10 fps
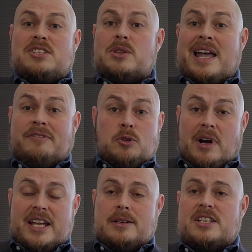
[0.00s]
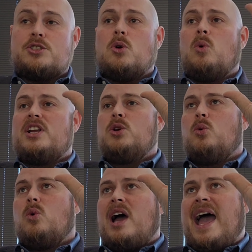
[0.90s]
all they have to write. And so what
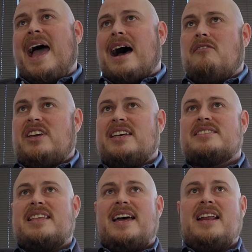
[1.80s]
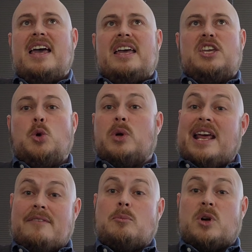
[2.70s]
you have is that you can
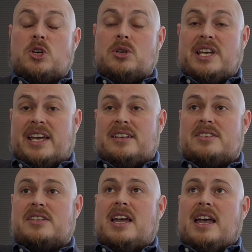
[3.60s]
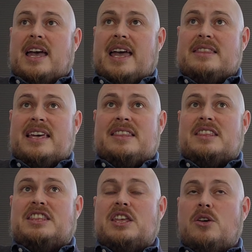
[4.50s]
have a murder case and
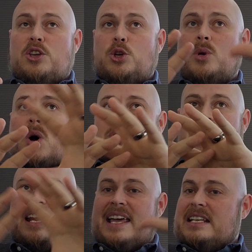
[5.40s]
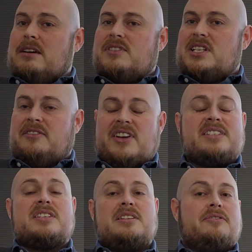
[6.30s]
then you don't get any of the
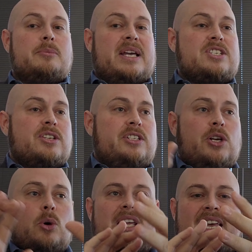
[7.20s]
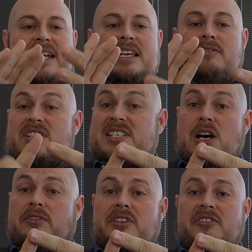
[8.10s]
defense's information. You don't get any of the
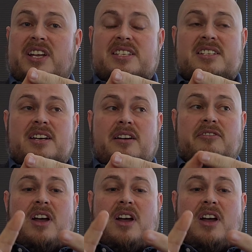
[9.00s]
self-defense stuff.